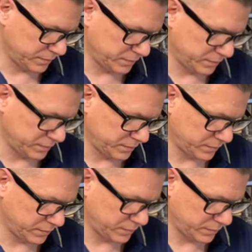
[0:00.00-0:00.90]

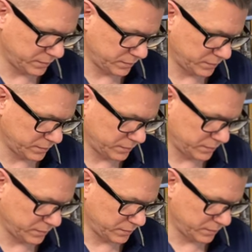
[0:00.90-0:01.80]
Nobody speaks.